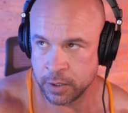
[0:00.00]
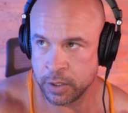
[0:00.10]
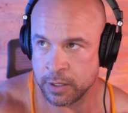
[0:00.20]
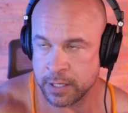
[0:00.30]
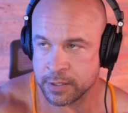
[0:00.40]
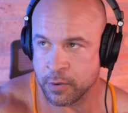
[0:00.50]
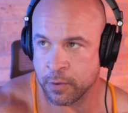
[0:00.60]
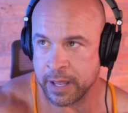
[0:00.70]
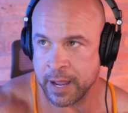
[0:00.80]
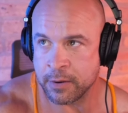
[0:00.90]
Discord
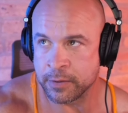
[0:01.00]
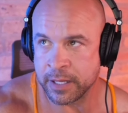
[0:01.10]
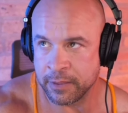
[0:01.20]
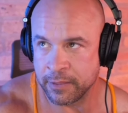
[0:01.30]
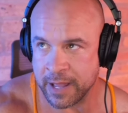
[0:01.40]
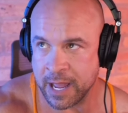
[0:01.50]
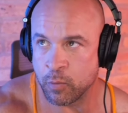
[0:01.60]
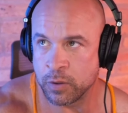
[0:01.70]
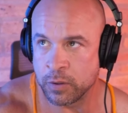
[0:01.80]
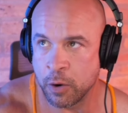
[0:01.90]
account, and that
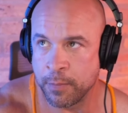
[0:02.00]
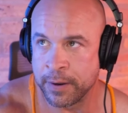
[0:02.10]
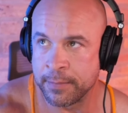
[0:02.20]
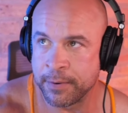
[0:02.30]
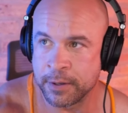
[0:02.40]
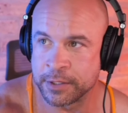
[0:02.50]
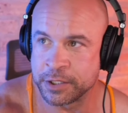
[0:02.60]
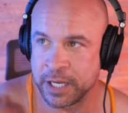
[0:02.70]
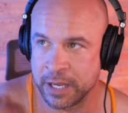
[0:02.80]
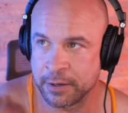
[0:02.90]
will open up all the
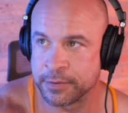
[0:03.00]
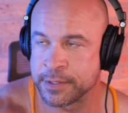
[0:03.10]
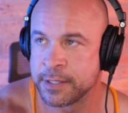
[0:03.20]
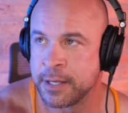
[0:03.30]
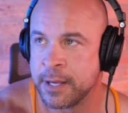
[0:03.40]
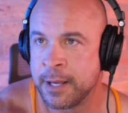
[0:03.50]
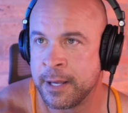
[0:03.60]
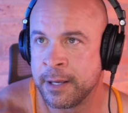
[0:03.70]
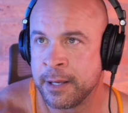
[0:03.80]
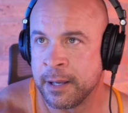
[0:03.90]
channels
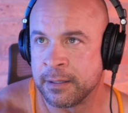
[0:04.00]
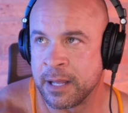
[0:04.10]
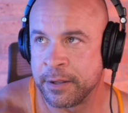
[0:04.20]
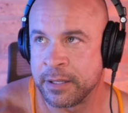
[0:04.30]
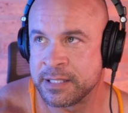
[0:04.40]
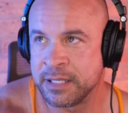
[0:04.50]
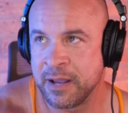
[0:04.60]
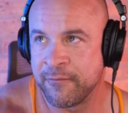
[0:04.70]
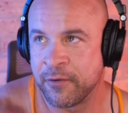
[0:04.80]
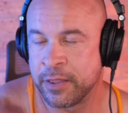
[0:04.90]
and allow you to see
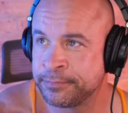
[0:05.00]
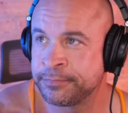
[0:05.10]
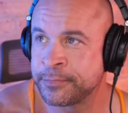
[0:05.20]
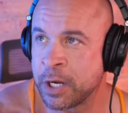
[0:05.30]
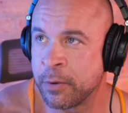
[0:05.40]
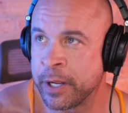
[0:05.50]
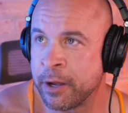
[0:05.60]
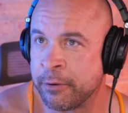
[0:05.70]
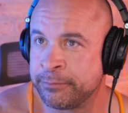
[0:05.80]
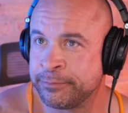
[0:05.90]
everything. There we
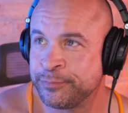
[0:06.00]
go.